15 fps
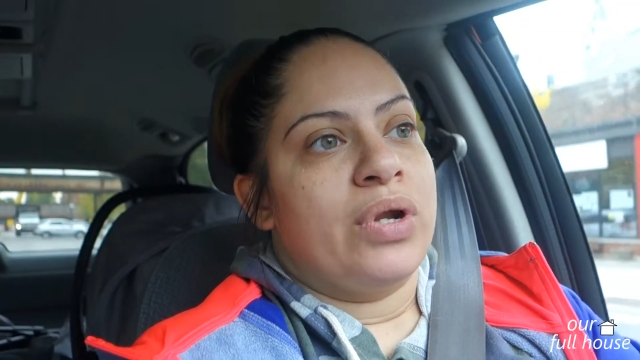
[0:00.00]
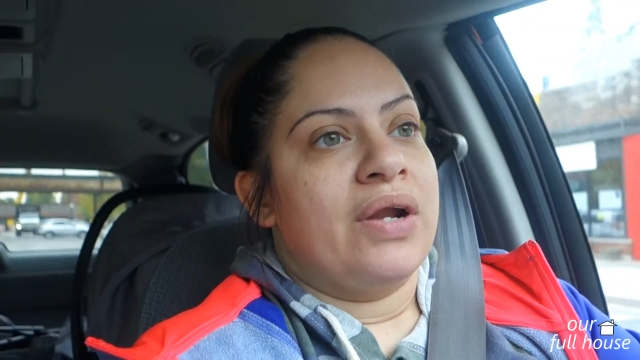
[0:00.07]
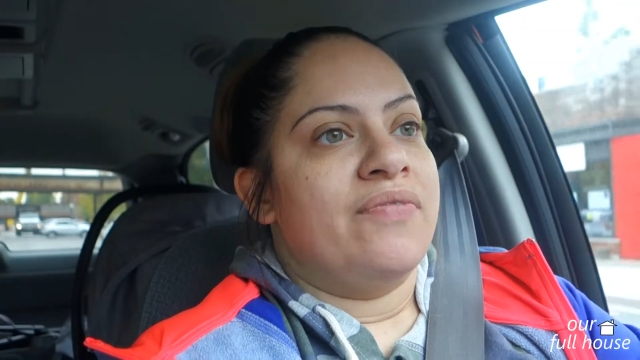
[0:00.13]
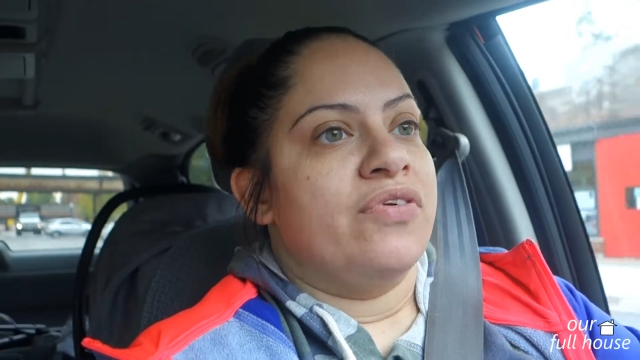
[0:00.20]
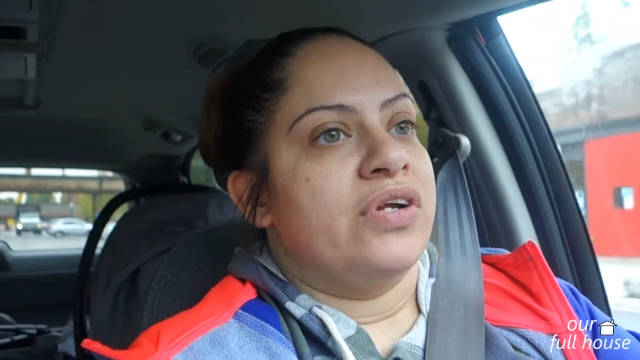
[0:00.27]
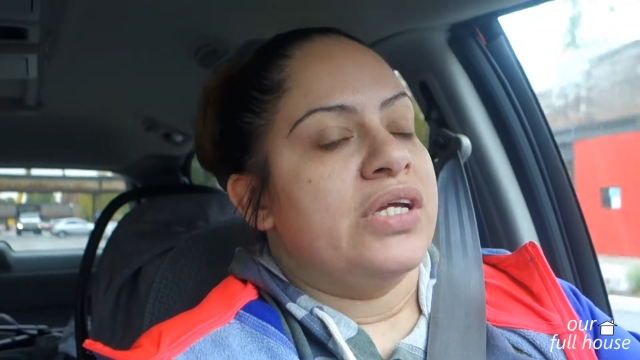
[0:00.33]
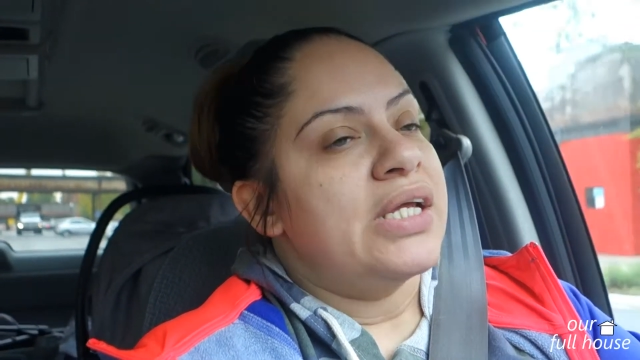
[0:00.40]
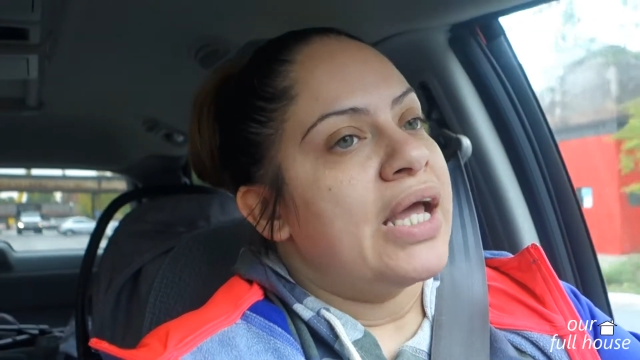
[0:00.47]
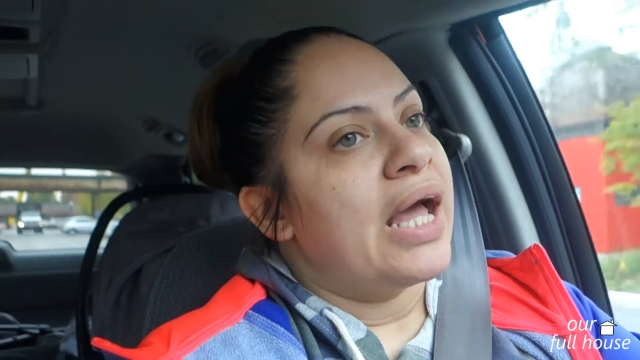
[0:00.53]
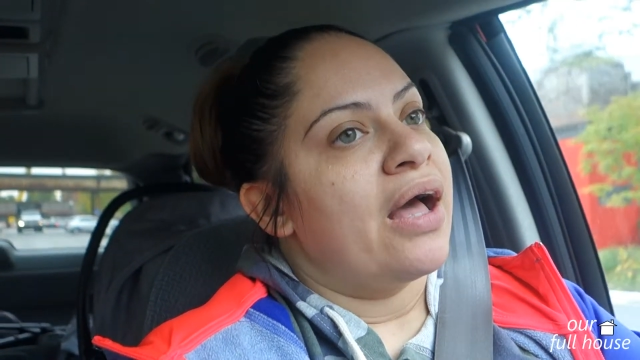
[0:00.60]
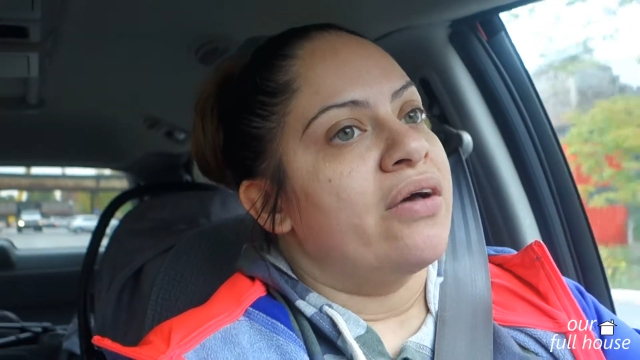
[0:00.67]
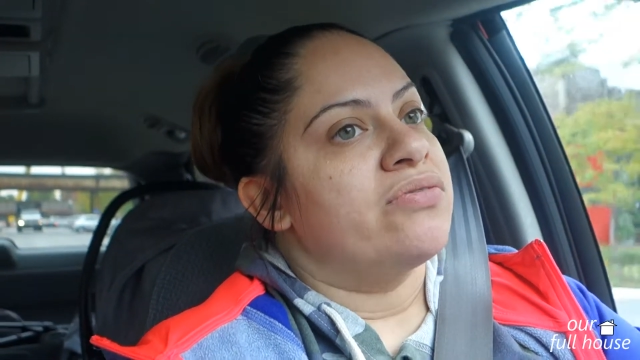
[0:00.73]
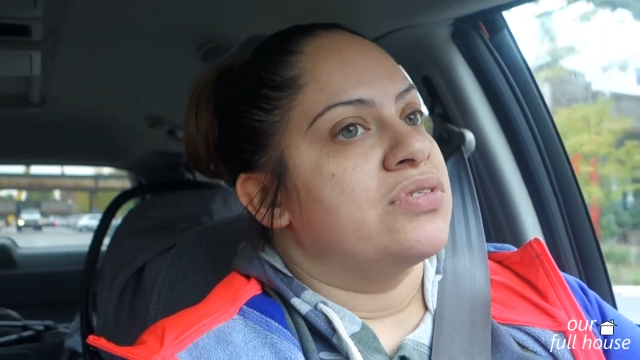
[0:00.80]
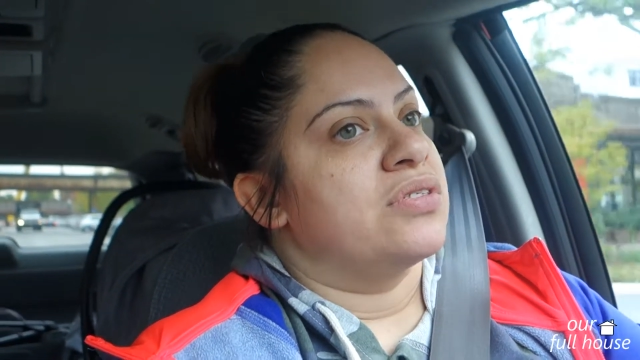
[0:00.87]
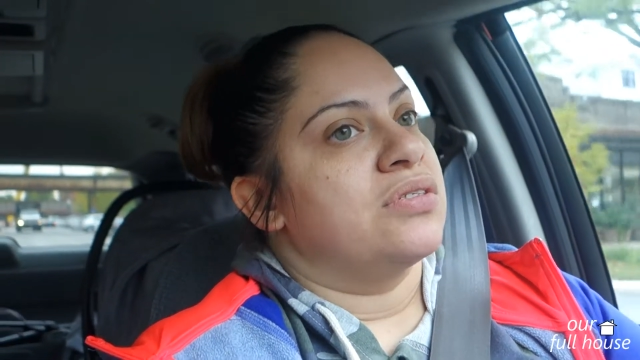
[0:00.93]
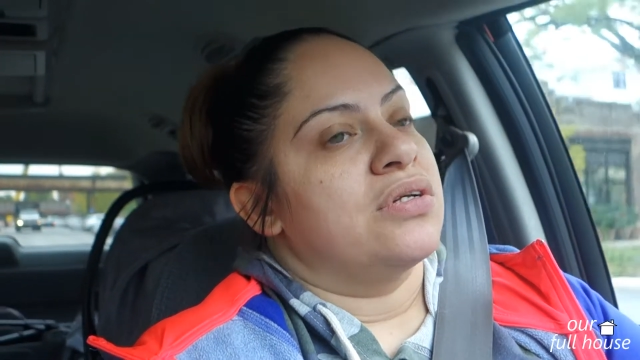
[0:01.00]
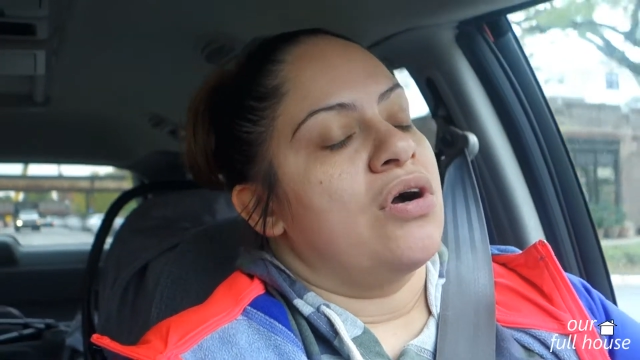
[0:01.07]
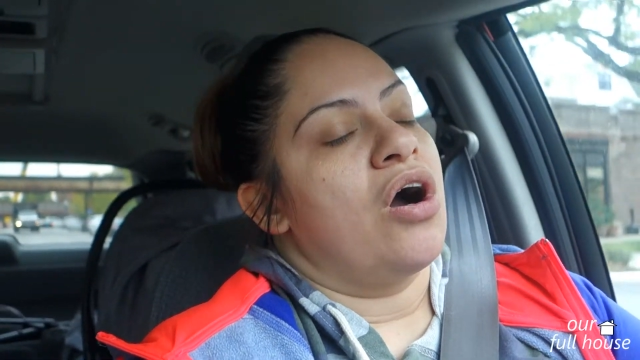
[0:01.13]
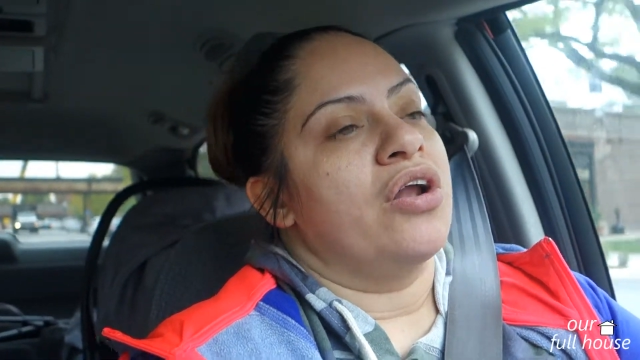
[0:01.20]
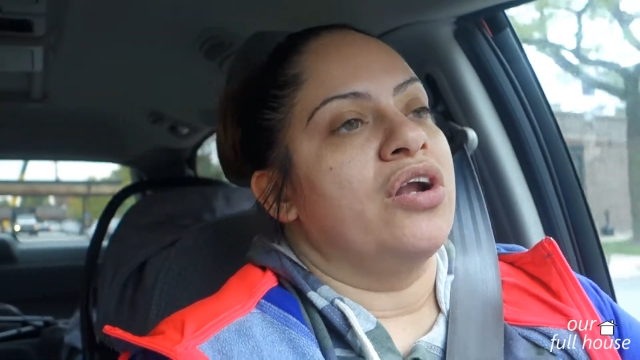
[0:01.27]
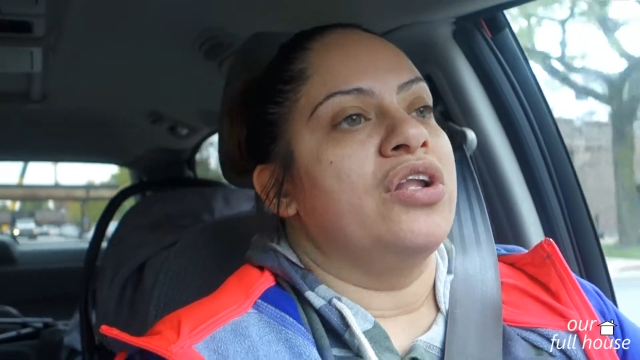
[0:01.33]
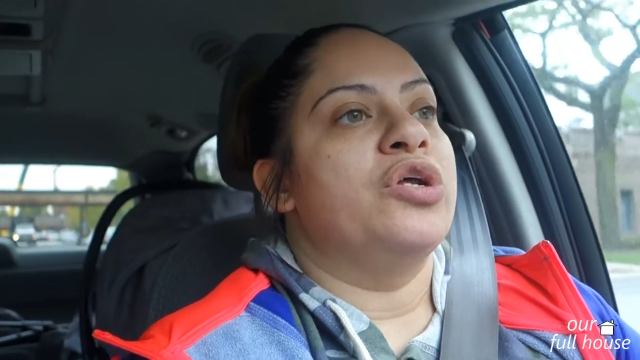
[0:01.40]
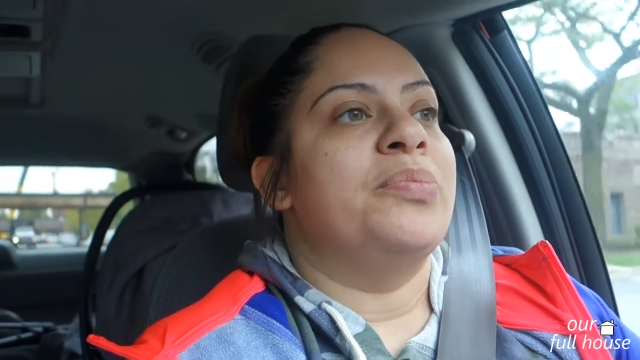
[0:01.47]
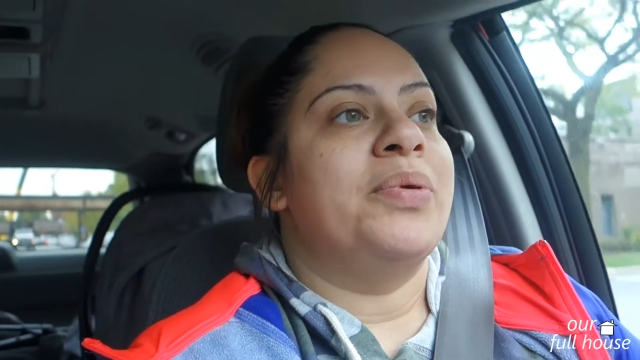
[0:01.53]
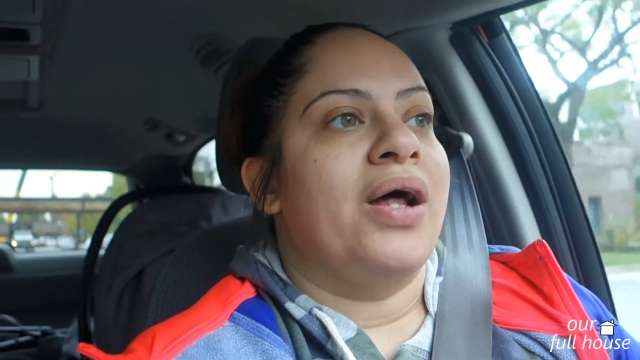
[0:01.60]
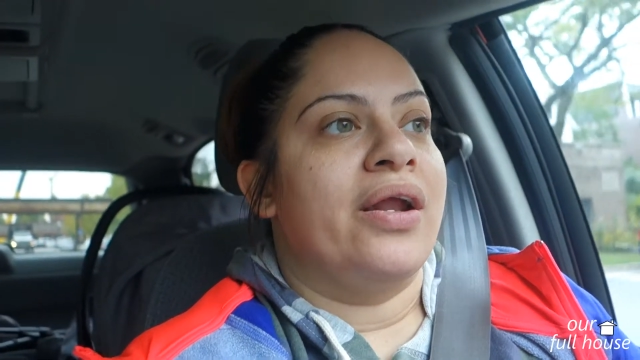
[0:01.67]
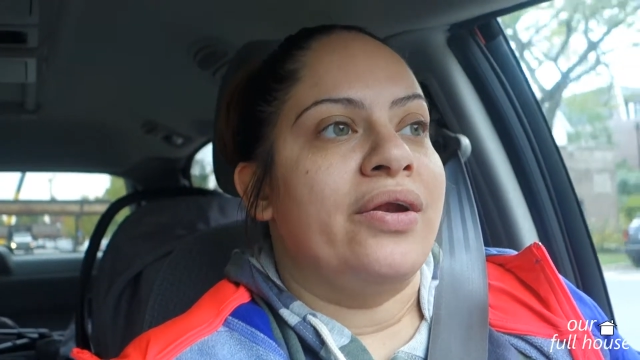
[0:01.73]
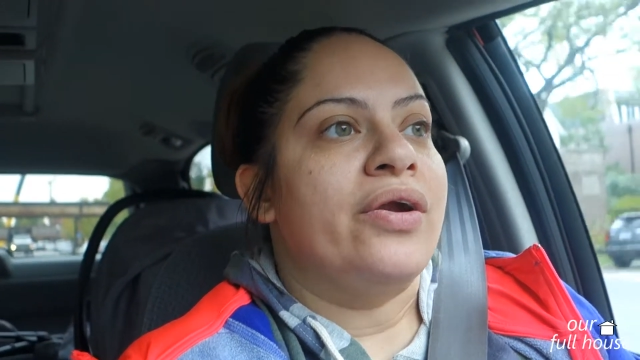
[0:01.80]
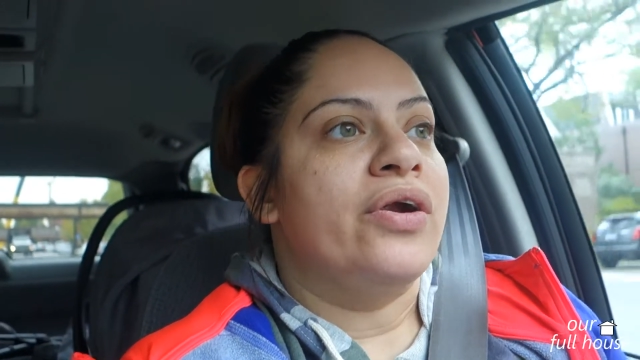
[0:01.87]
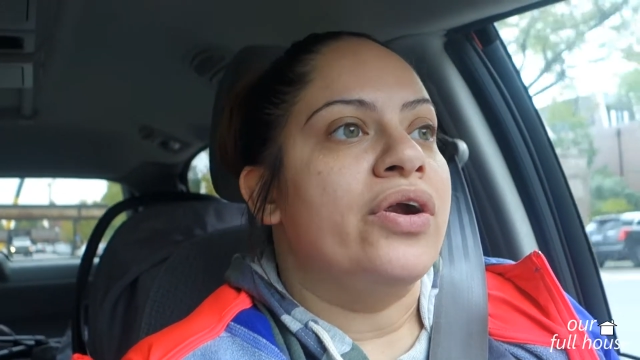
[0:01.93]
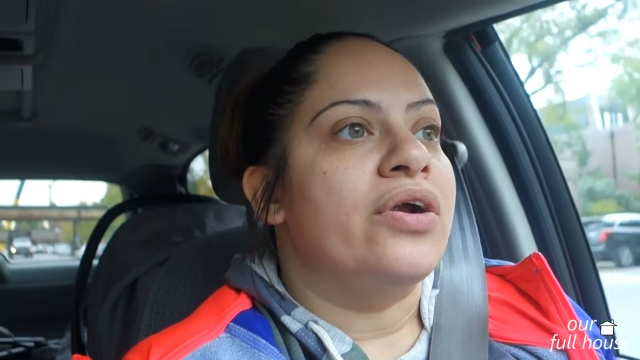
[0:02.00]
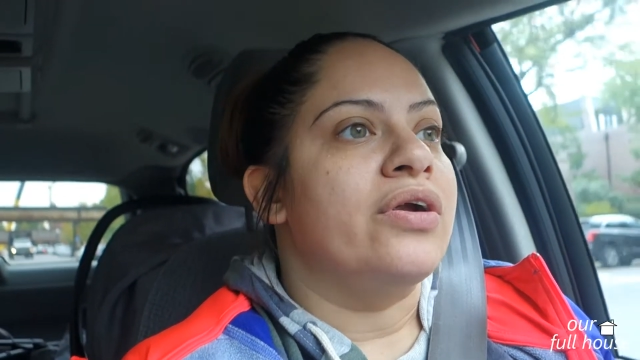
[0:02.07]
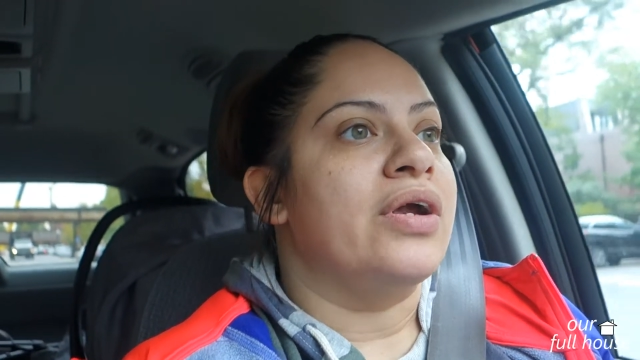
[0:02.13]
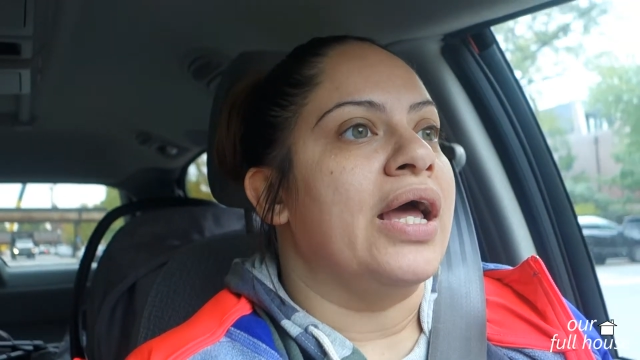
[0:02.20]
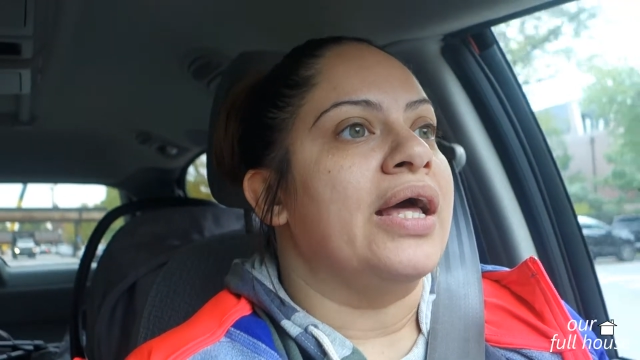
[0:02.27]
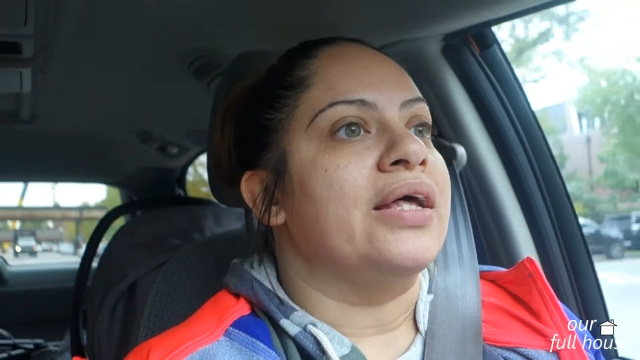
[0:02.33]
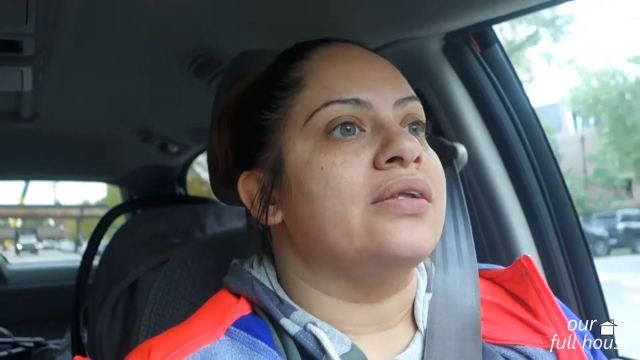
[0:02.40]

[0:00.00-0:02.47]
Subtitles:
whatever he has, caught a little bit on her.